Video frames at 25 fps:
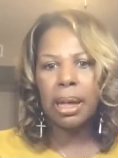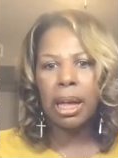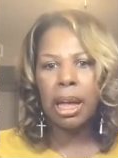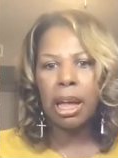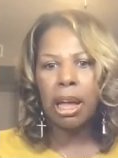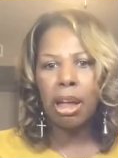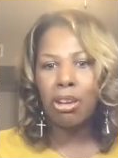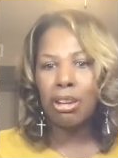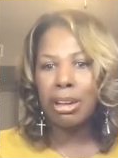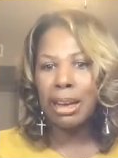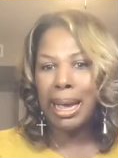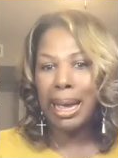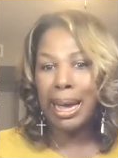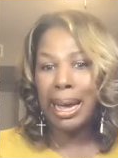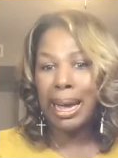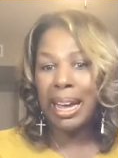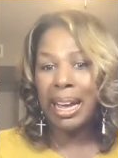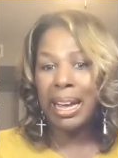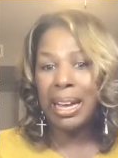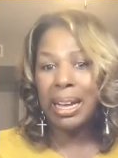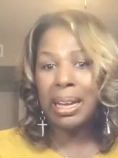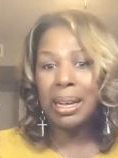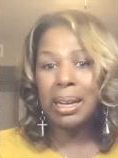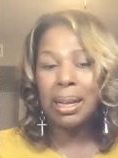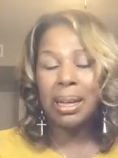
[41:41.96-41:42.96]
all
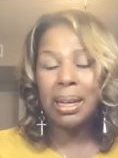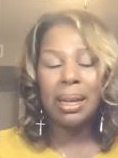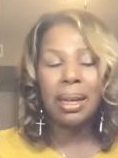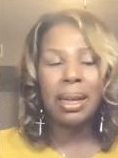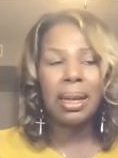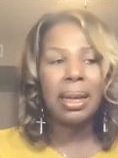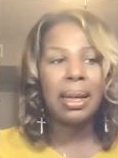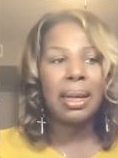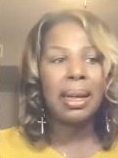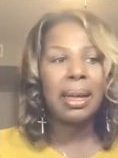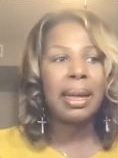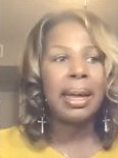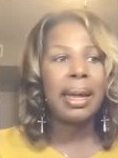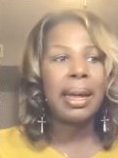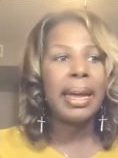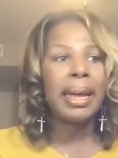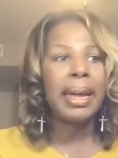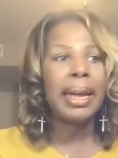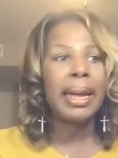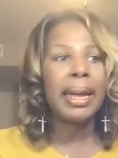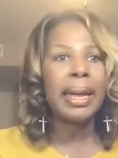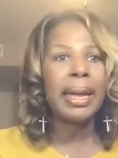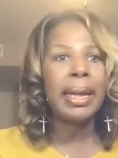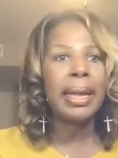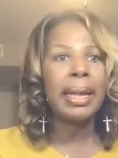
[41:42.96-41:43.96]
day
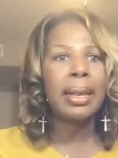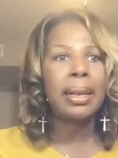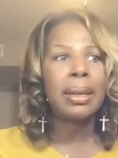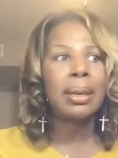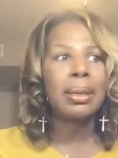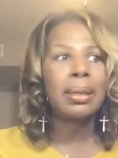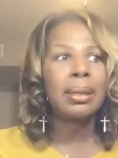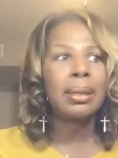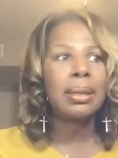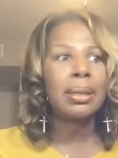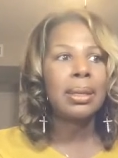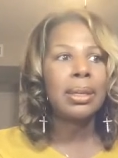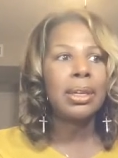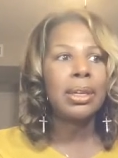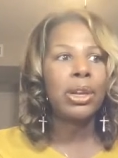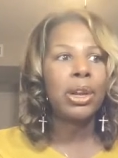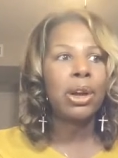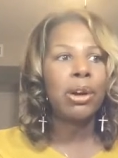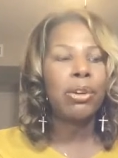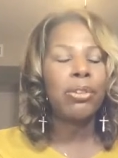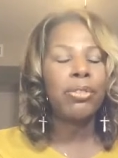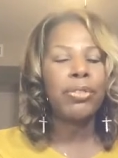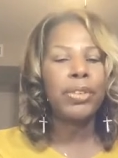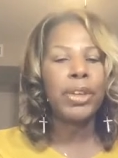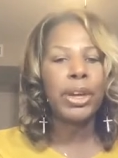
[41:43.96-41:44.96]
and,
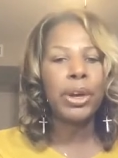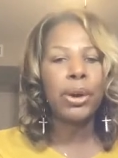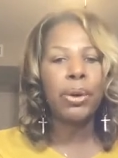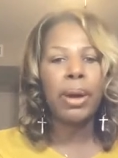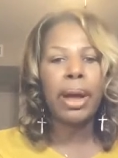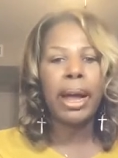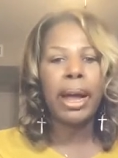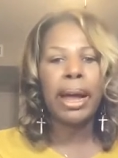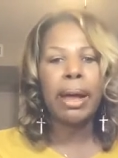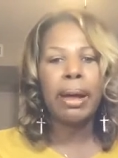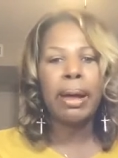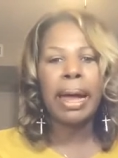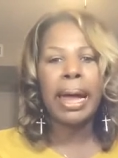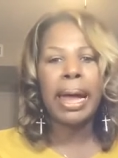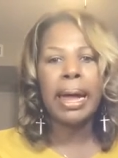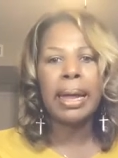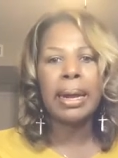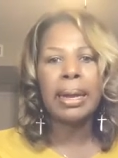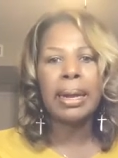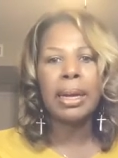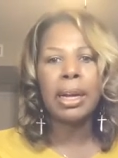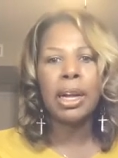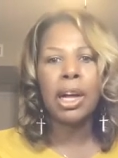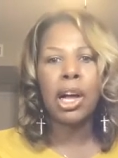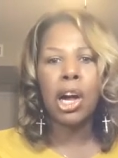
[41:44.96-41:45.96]
figure out how
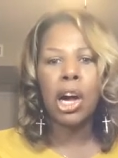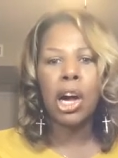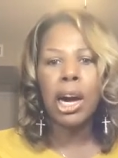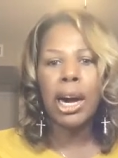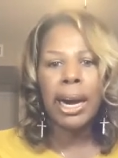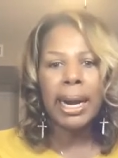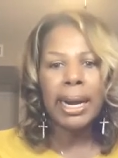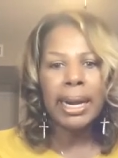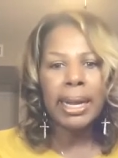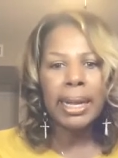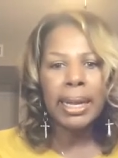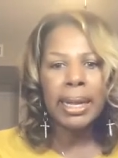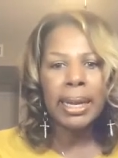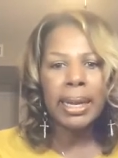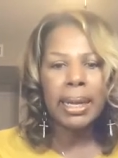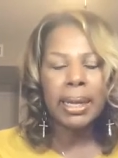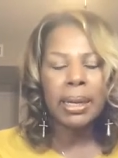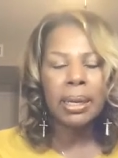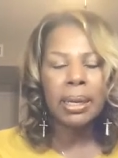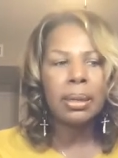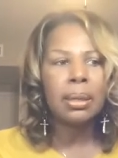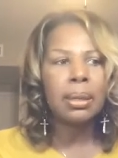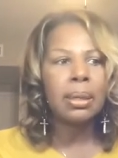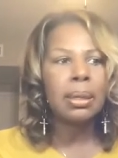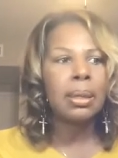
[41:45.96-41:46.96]
to guard it
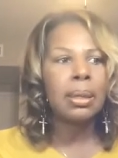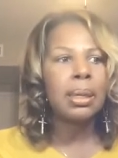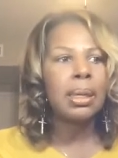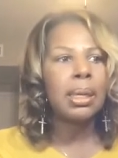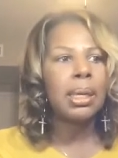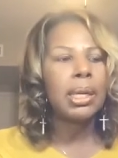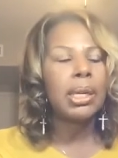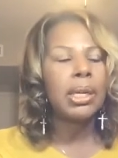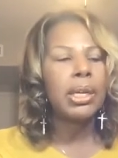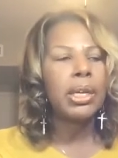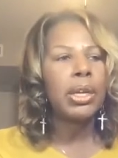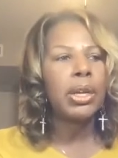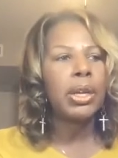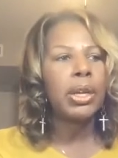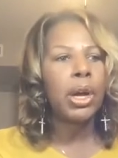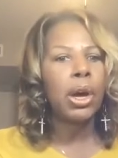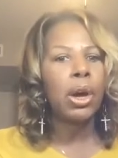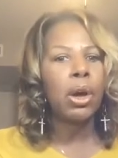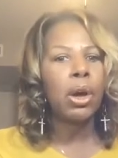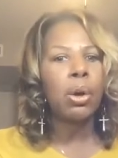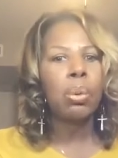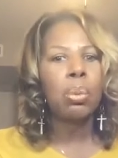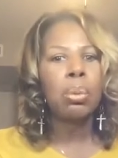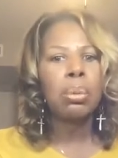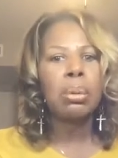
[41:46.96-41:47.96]
and,
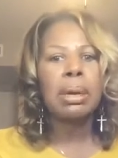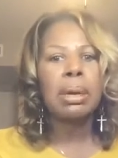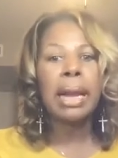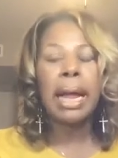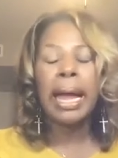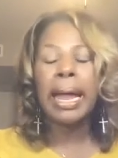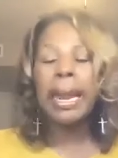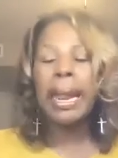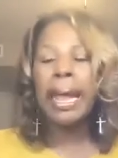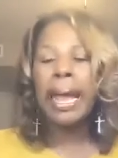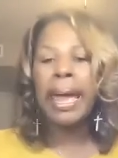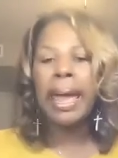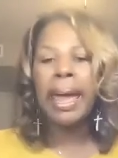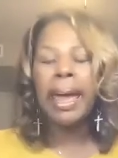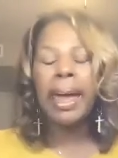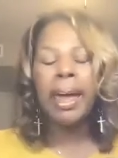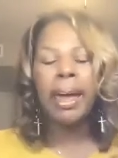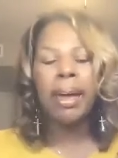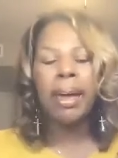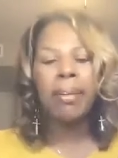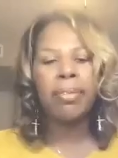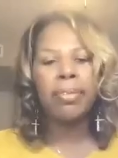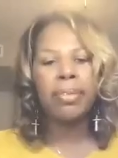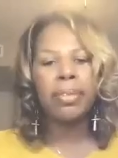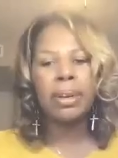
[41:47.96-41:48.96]
not
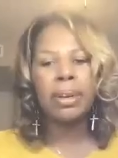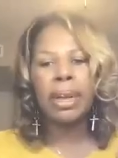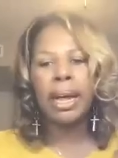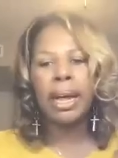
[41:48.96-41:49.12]
have